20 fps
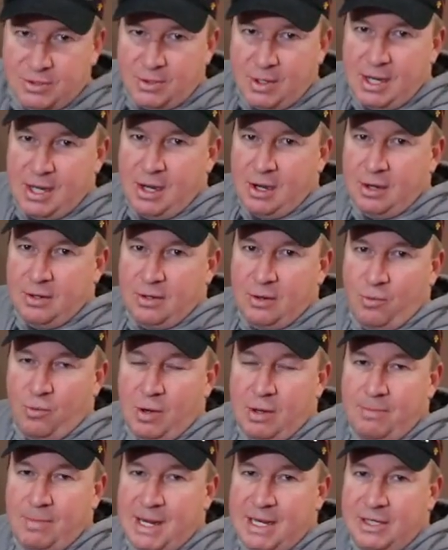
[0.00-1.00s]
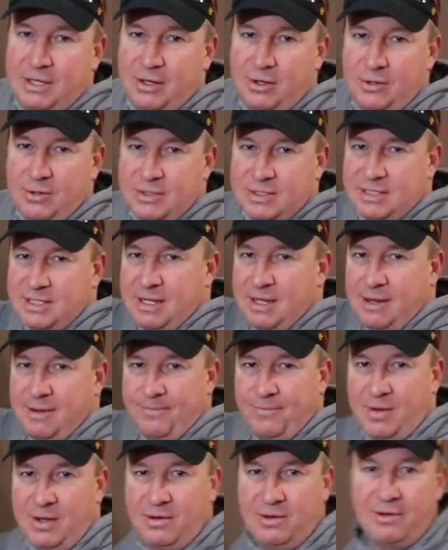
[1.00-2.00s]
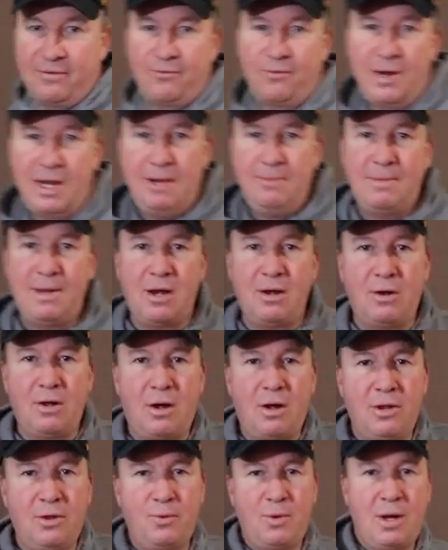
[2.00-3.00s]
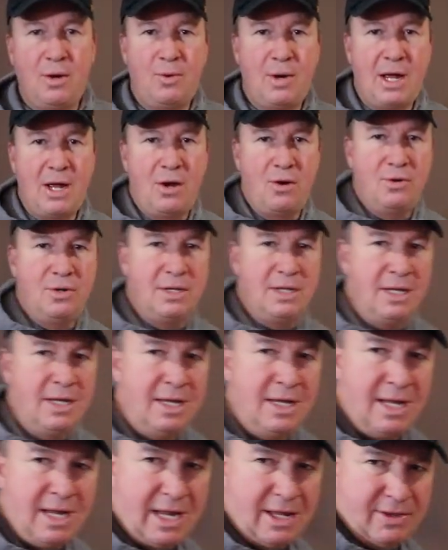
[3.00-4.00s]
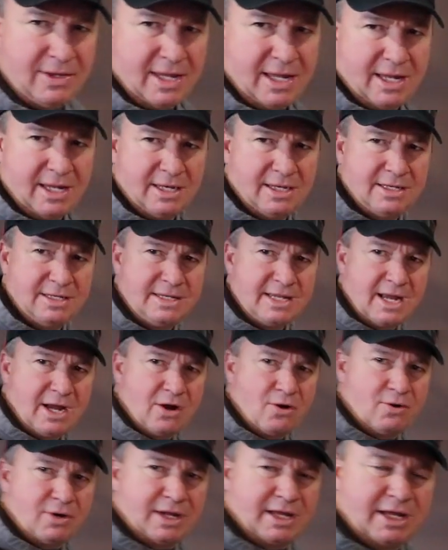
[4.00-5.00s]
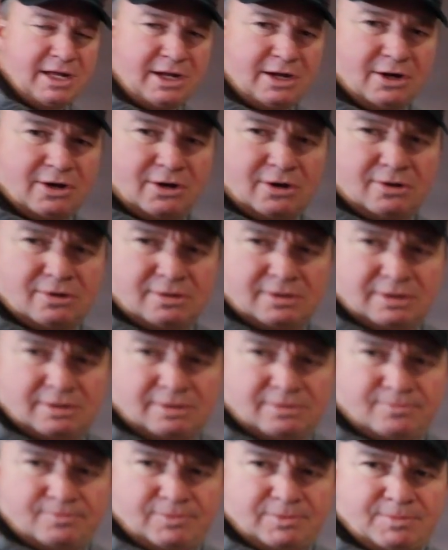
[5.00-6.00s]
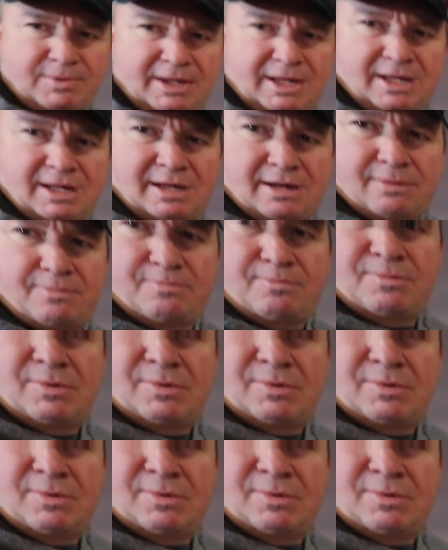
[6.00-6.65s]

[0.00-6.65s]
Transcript: right here, they're one by twos, and just framed out all the way around. And then down here, let me uh,